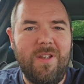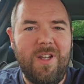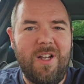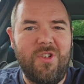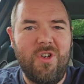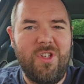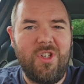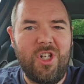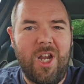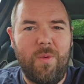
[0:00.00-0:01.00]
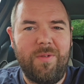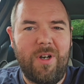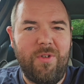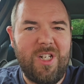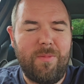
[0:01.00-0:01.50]
As long as there's, you know, a
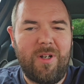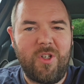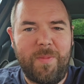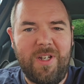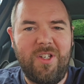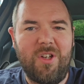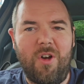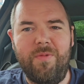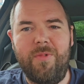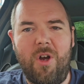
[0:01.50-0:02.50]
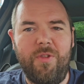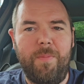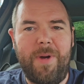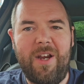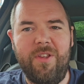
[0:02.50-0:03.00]
reasonable amount of space on the
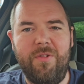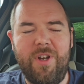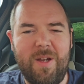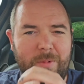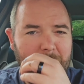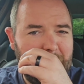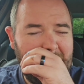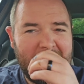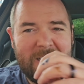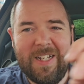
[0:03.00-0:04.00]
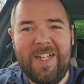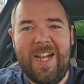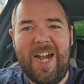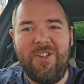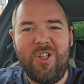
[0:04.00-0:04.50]
back of the rear bumper,
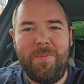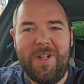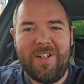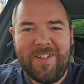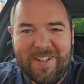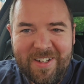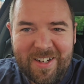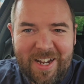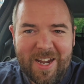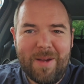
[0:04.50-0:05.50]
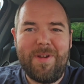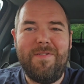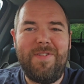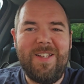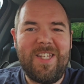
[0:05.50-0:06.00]
and you're a bit
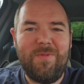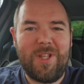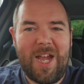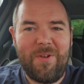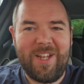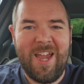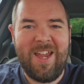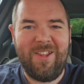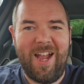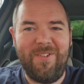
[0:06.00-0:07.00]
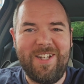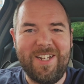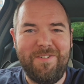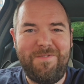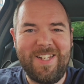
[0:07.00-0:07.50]
inventive with how you're going
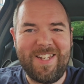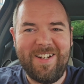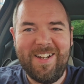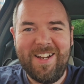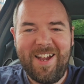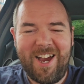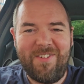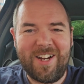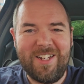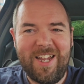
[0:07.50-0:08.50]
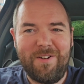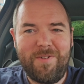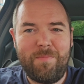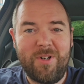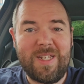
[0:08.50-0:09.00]
to fit it, I reckon, yeah,
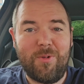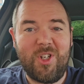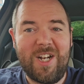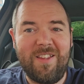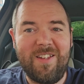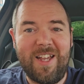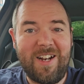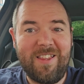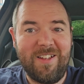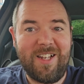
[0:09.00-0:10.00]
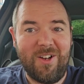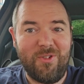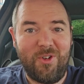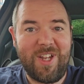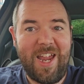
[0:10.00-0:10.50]
fit pretty much anything, and I think it'll
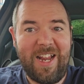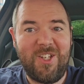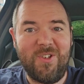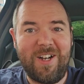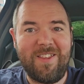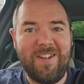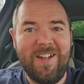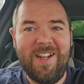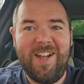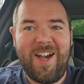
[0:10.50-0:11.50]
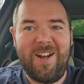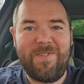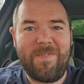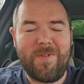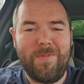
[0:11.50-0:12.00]
look ace on anything. And in
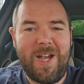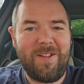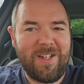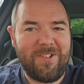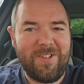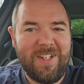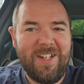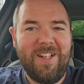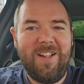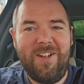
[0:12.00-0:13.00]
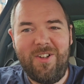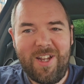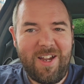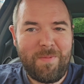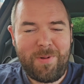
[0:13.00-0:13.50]
fact, from that little
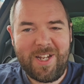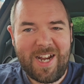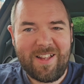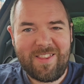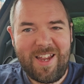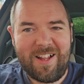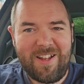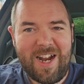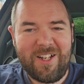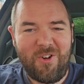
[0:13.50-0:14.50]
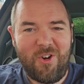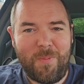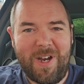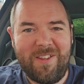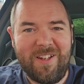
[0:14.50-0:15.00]
play I had there lining it up,
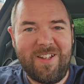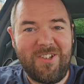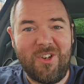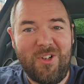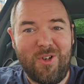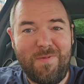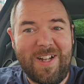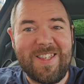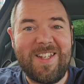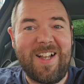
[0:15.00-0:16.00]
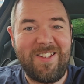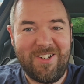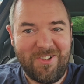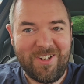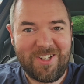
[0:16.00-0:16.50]
I think this is going to look fantastic
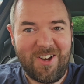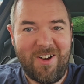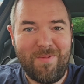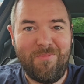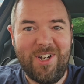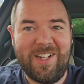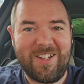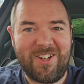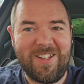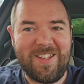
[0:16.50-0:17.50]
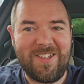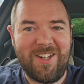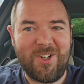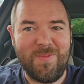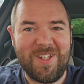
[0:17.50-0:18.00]
on this car. I'm really excited to see
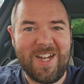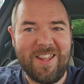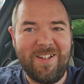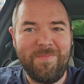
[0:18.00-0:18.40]
it come together.